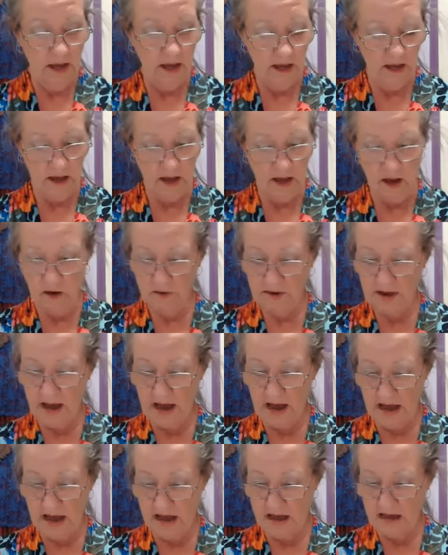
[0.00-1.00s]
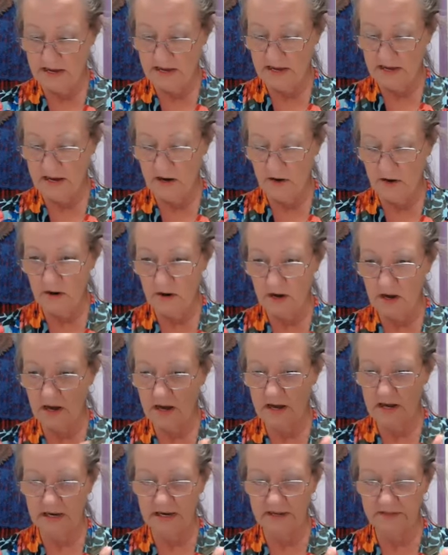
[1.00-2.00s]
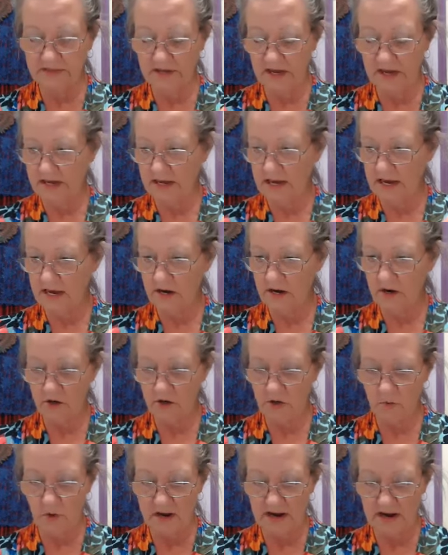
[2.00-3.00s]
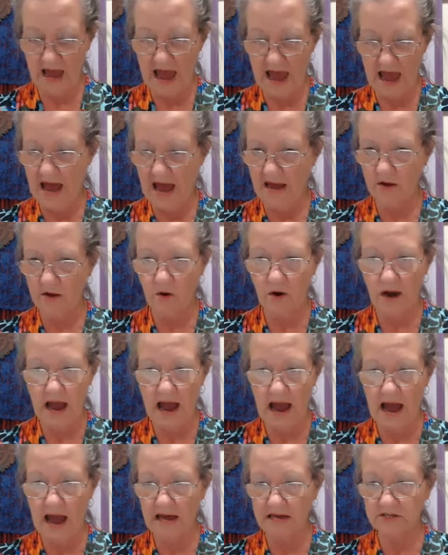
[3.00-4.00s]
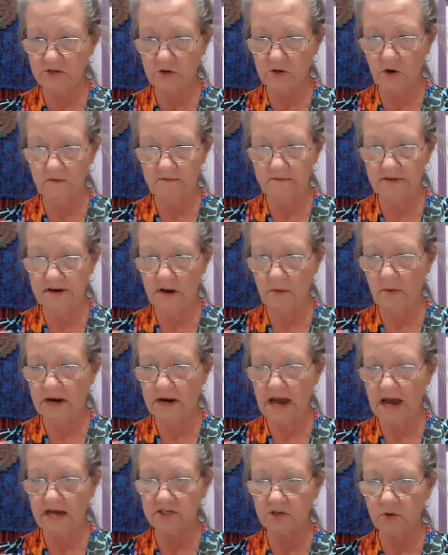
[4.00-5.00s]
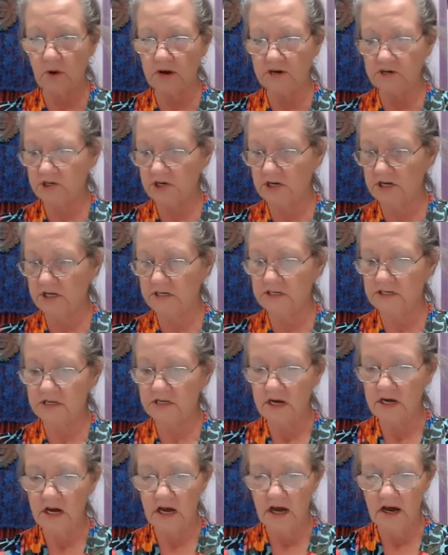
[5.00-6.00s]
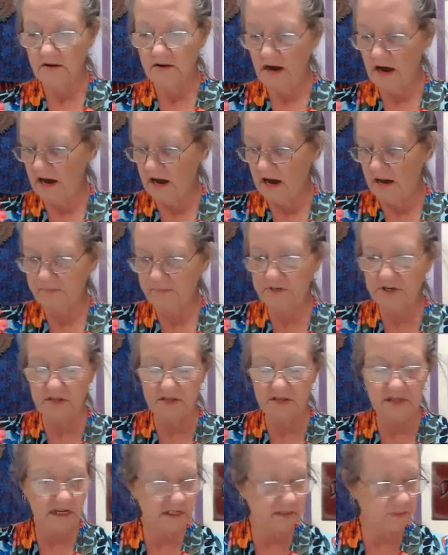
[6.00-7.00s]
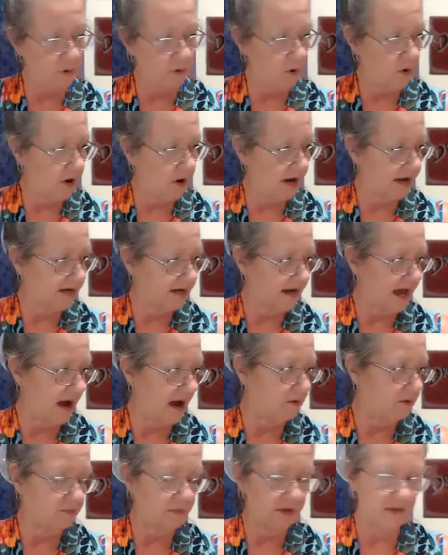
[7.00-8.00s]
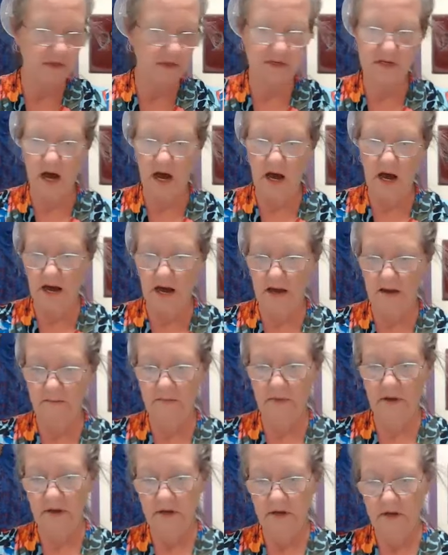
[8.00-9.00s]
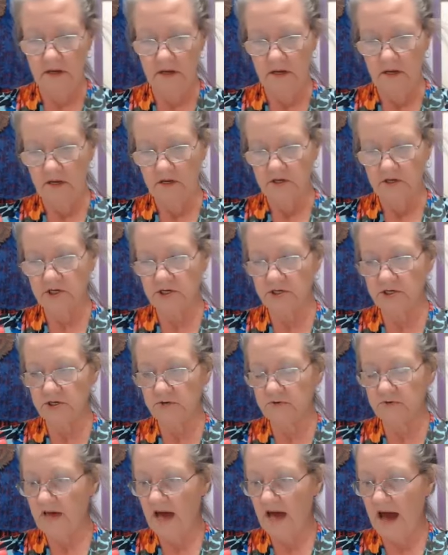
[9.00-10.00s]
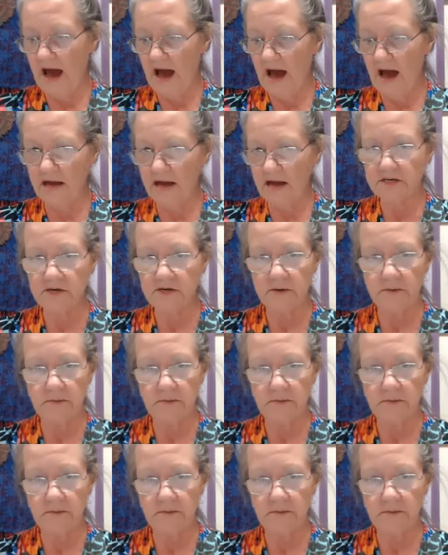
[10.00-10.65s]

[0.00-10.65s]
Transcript: Okay, Kyra, anything here you want to add or ask, or if anyone has questions up to this point, now would be the time to do that.